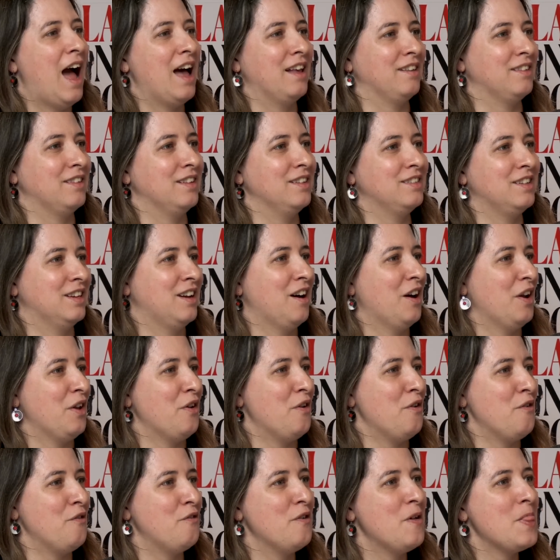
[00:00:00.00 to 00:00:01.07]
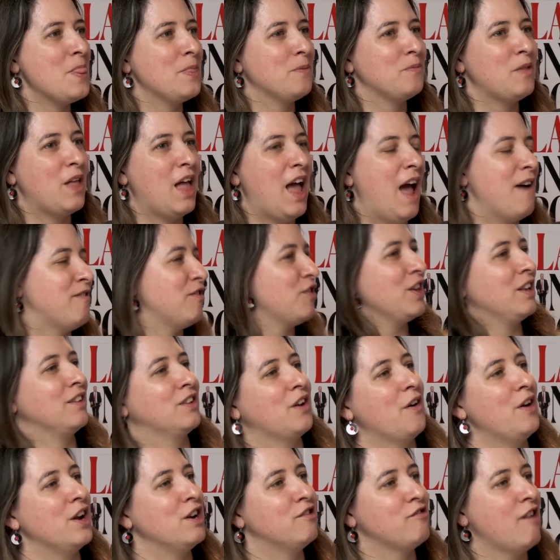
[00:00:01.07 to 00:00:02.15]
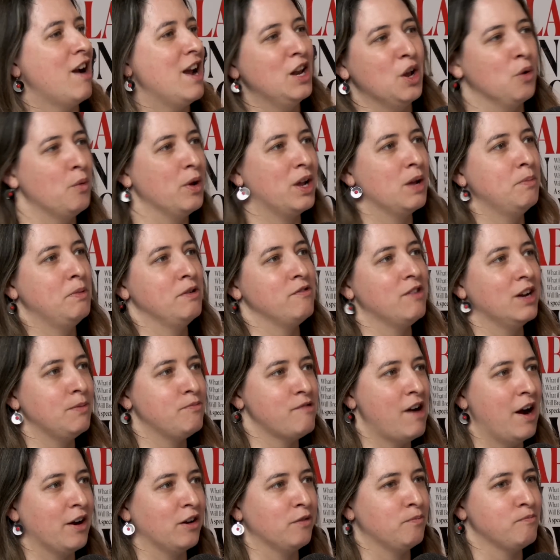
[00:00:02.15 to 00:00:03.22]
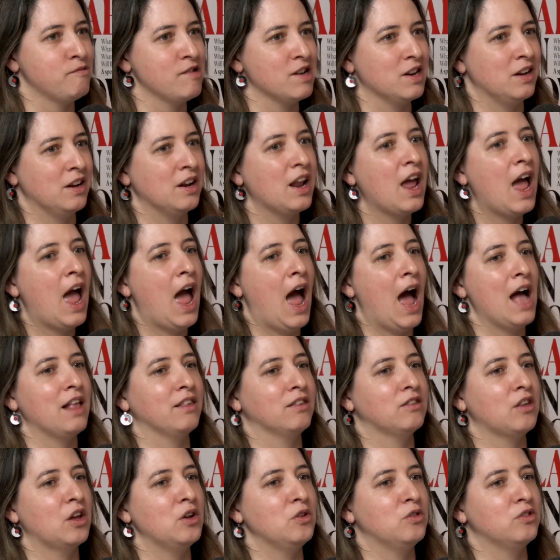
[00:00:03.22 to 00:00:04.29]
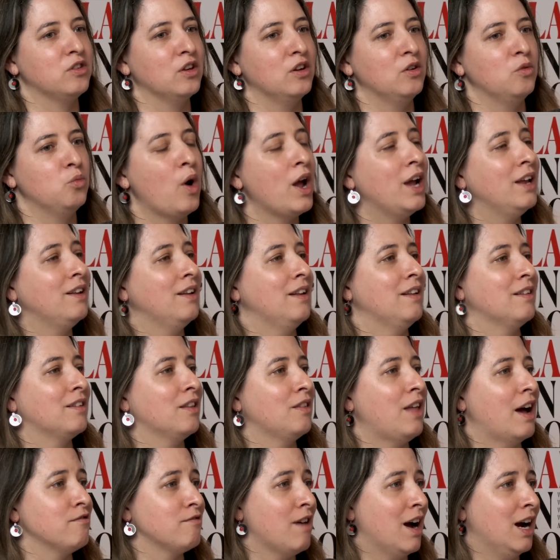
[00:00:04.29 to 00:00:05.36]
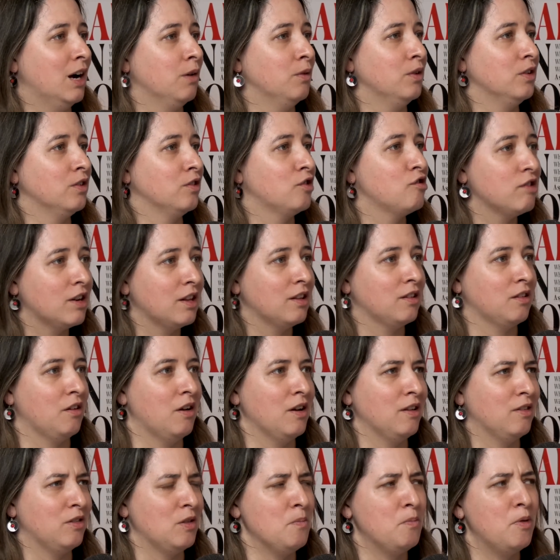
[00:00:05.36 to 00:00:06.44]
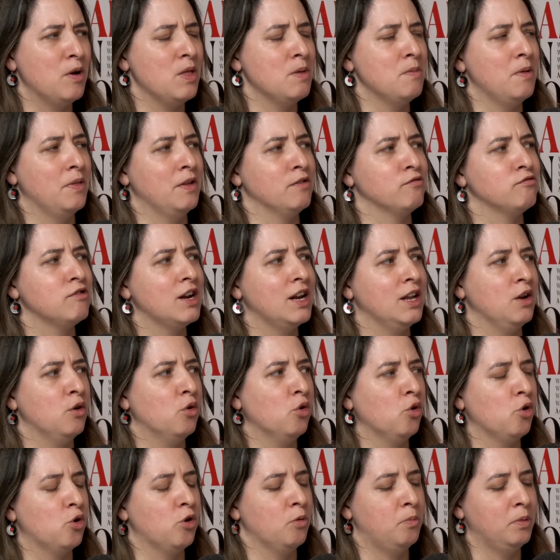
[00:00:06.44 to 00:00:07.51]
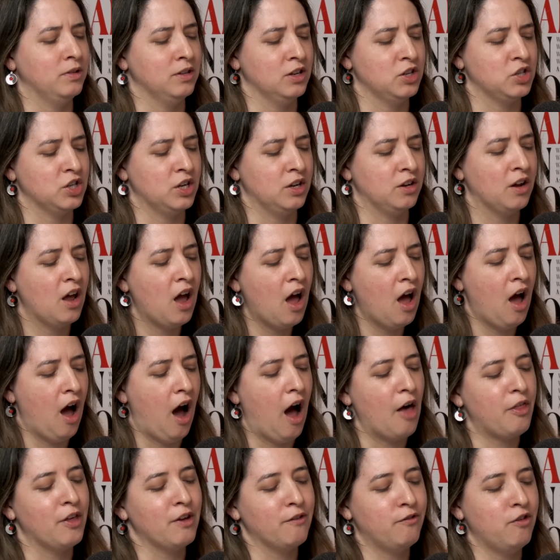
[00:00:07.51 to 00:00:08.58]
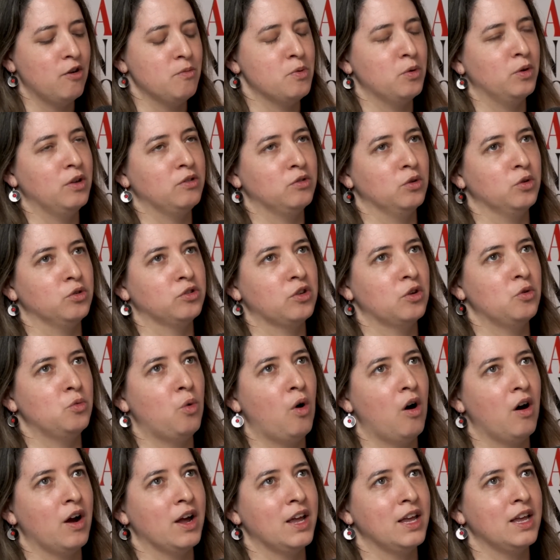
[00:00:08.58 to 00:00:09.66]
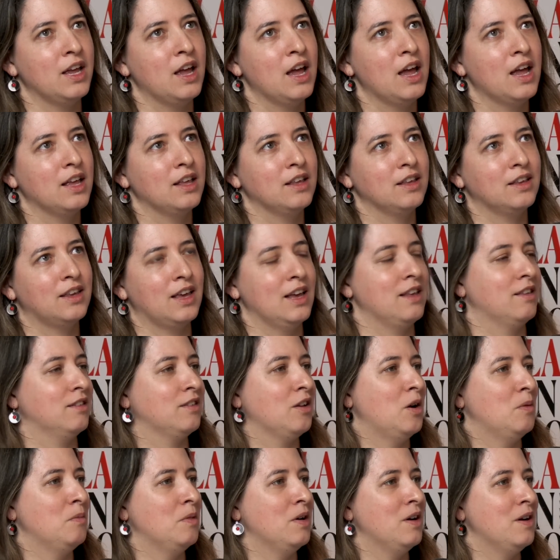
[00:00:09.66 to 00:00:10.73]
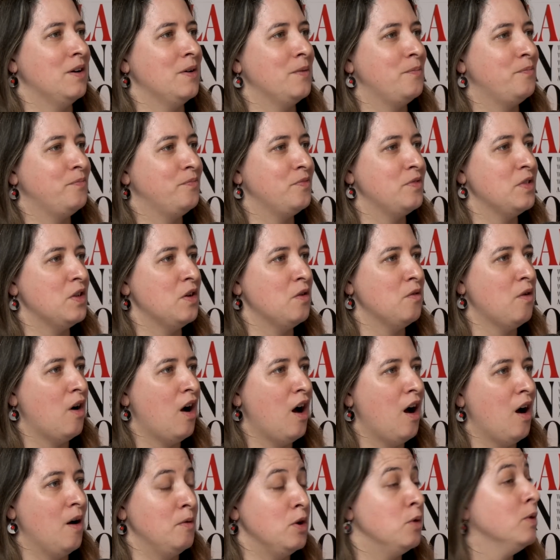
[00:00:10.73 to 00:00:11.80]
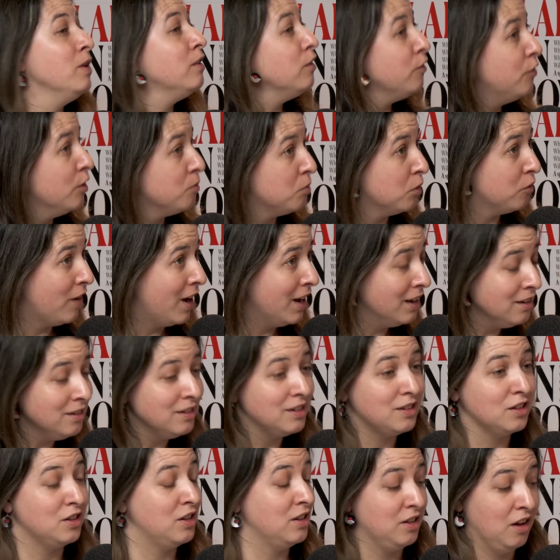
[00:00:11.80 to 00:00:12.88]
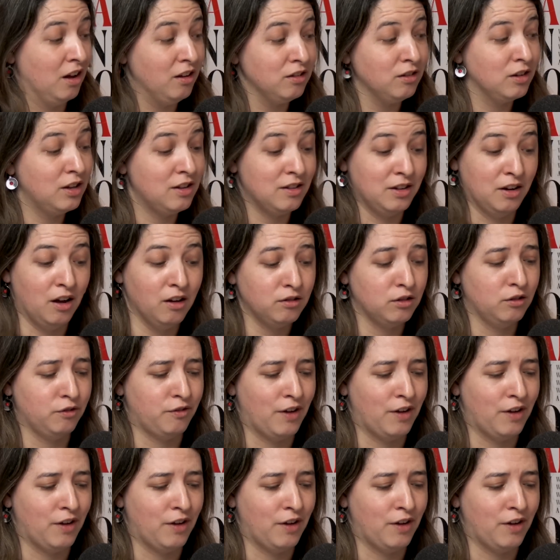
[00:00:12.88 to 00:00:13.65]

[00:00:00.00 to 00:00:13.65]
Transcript: as to kind of everything's going great. Look, we could be really proud of Britain. And so to wade into that row and criticise them, put them in a really awkward position. I think football is also why Keir Starmer, who is a football fan, he's an Arsenal